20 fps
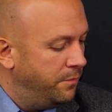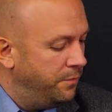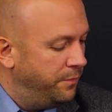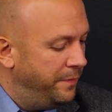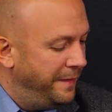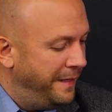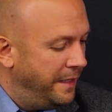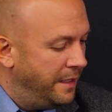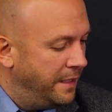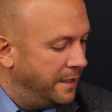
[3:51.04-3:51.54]

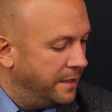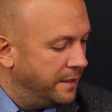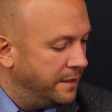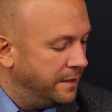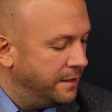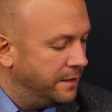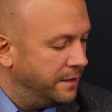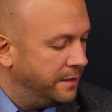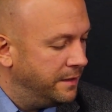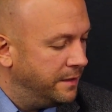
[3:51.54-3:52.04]
where
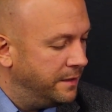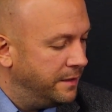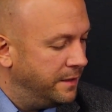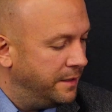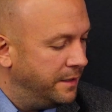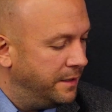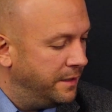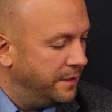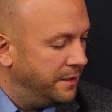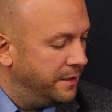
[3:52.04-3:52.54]

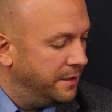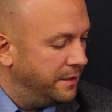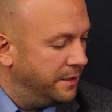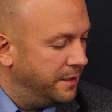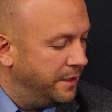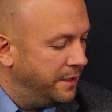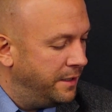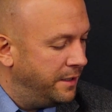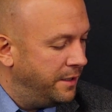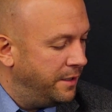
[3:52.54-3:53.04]

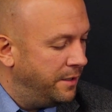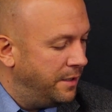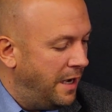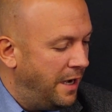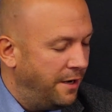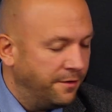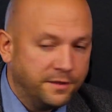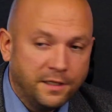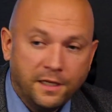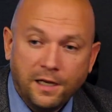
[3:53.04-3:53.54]

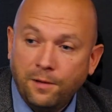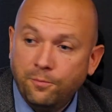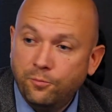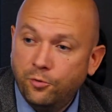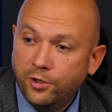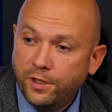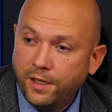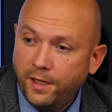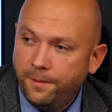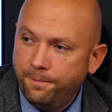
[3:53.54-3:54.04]
after
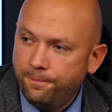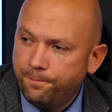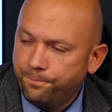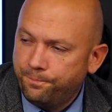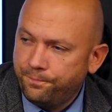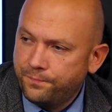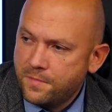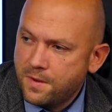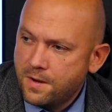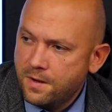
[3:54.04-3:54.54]
Rambouillet,
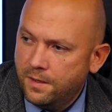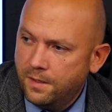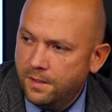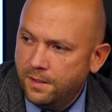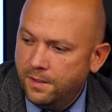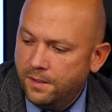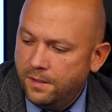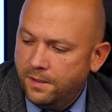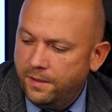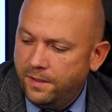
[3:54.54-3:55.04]

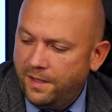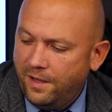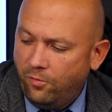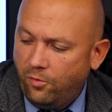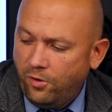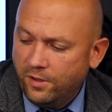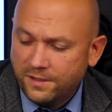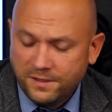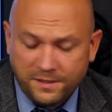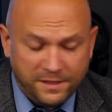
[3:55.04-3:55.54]
there
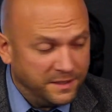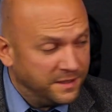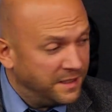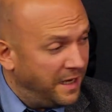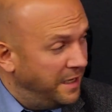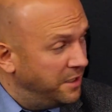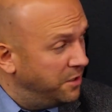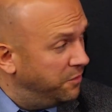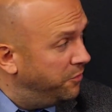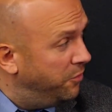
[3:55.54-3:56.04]
was this
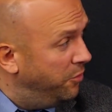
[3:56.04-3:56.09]
kind of